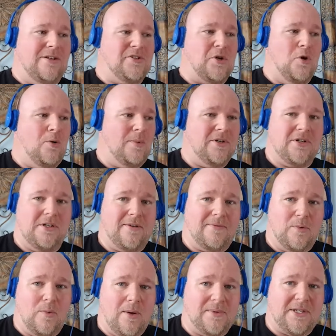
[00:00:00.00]
There's a whole bunch of
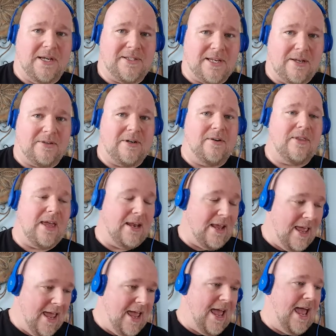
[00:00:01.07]
different websites out there that
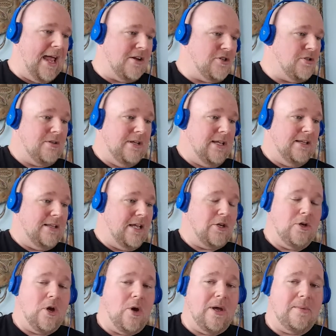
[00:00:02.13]
actually let
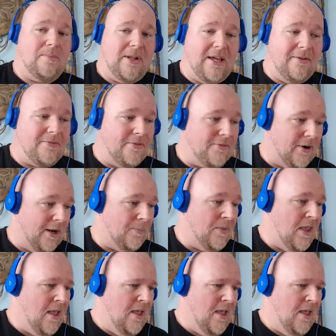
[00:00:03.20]
you go ahead and play it for free.